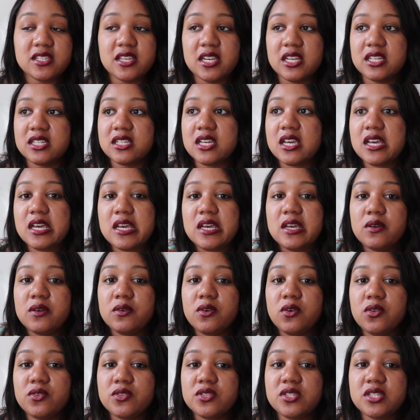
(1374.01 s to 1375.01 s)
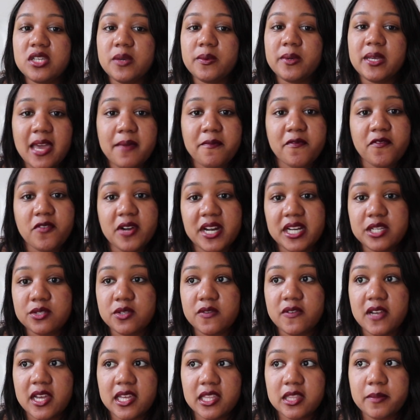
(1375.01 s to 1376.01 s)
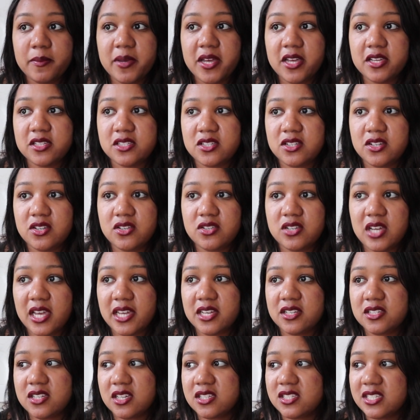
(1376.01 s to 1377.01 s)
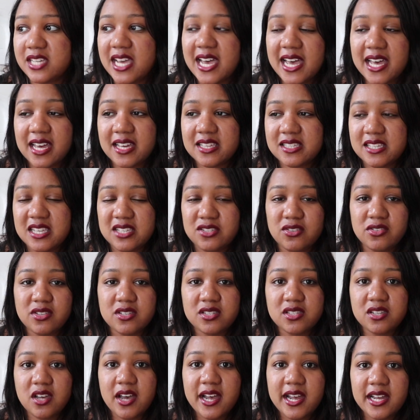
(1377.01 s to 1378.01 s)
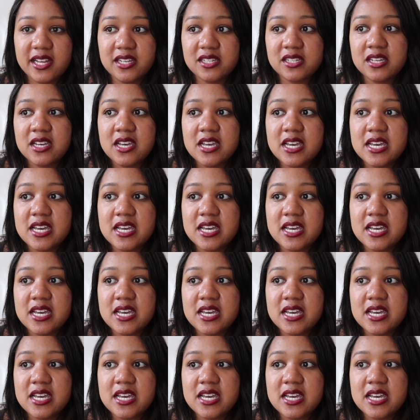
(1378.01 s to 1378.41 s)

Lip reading: And also we have friends with like the person who like does taxis on the side.